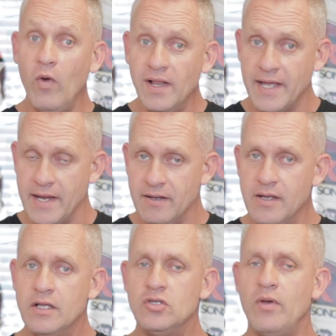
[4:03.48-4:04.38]

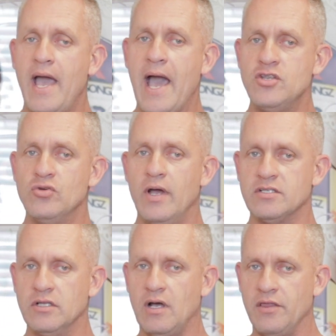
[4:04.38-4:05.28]
willing to add you
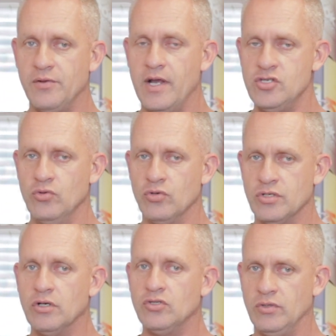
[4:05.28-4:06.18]
as an authorized
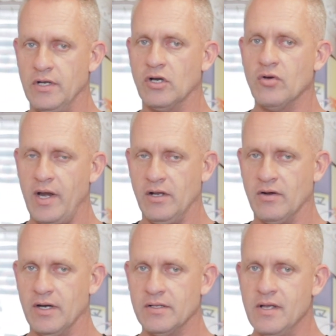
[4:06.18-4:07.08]
user to their
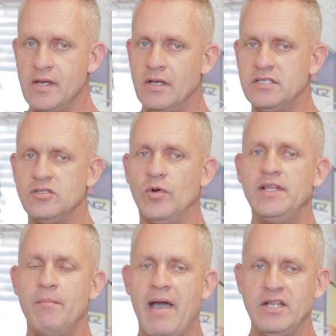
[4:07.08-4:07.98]
credit card. Now this is
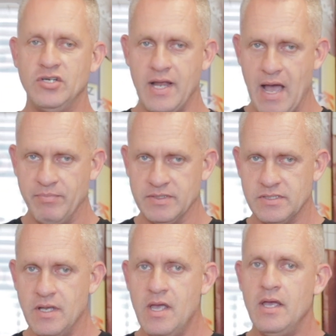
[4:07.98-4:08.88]
where the magic
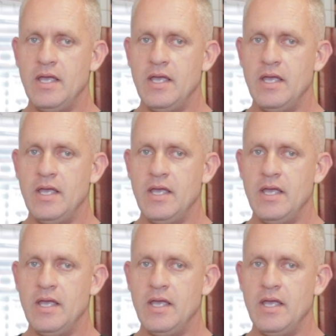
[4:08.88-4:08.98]
happens.